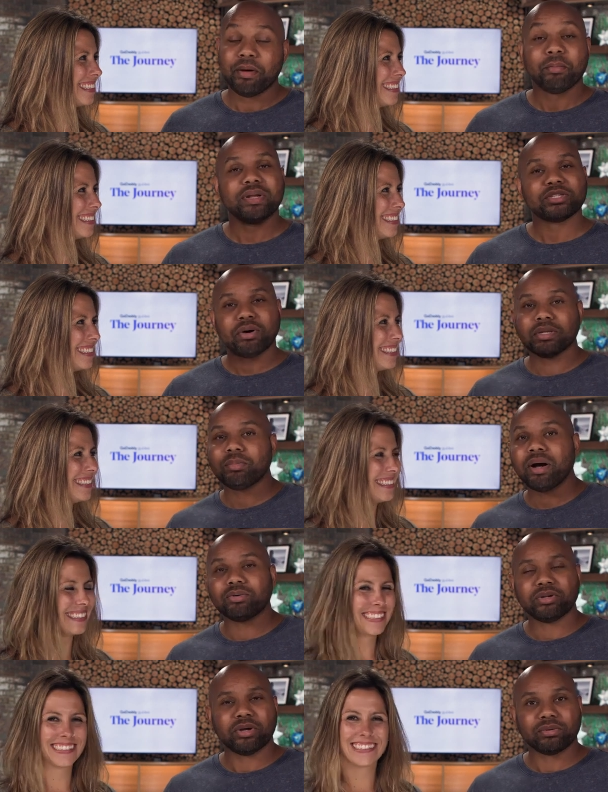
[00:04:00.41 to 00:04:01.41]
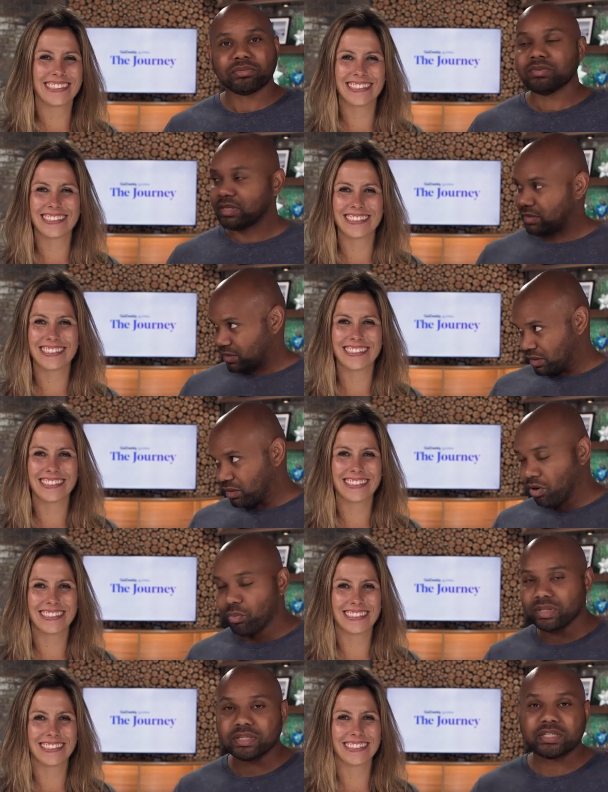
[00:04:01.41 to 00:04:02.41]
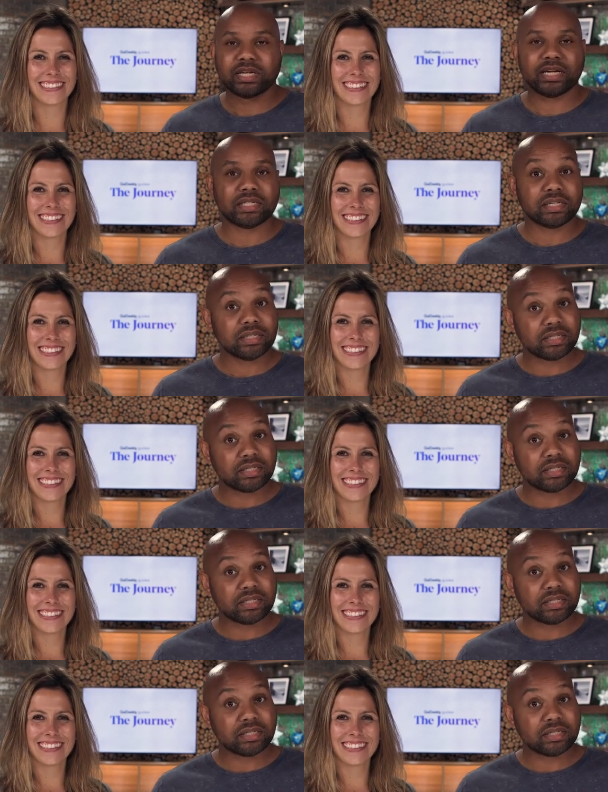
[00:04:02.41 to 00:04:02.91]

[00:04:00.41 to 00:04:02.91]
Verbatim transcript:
Speaker 1: But it's all about, you know, along with the changing the